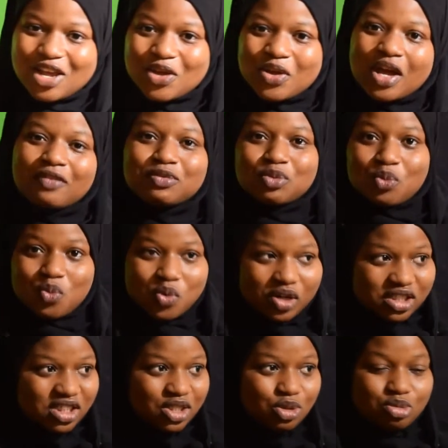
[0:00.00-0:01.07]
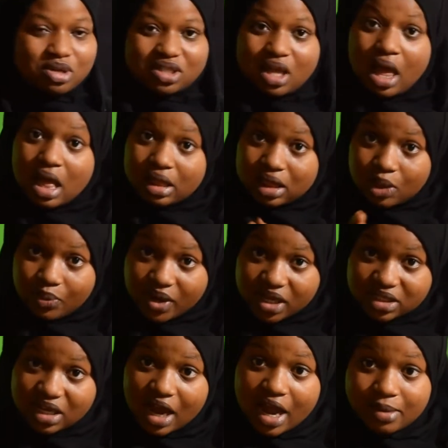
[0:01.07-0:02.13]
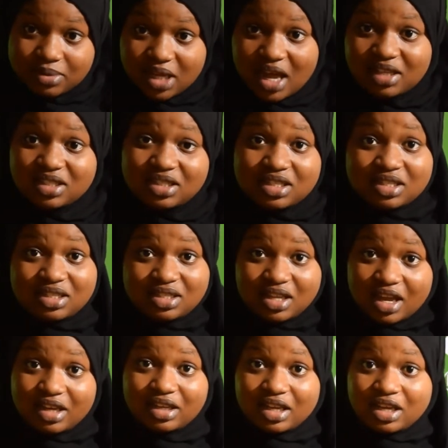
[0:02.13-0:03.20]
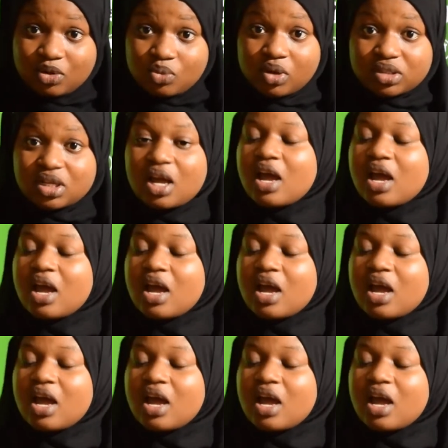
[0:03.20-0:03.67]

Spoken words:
You have to wash it what? 3 times, as it is said in what?